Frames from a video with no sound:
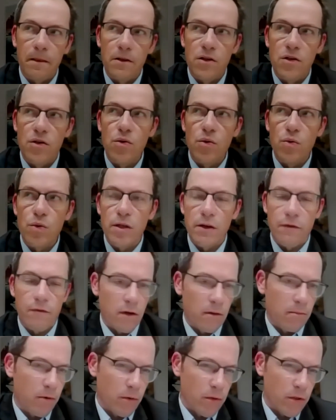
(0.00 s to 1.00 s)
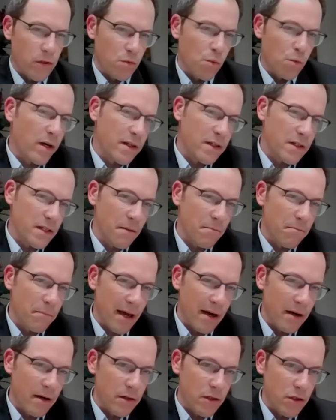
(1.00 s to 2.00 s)
Two different approaches. One is the
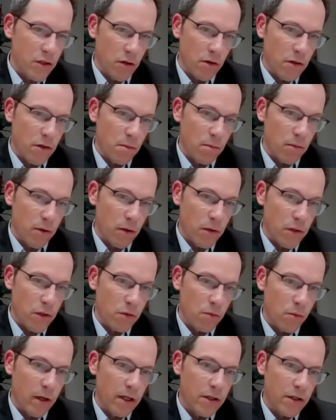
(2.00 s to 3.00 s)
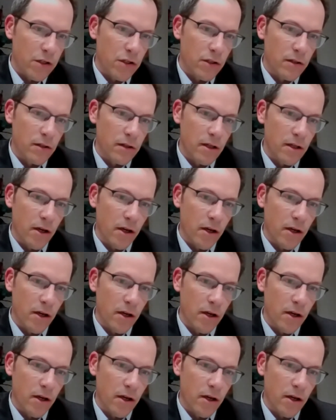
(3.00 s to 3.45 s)
embedded insurance approach, which,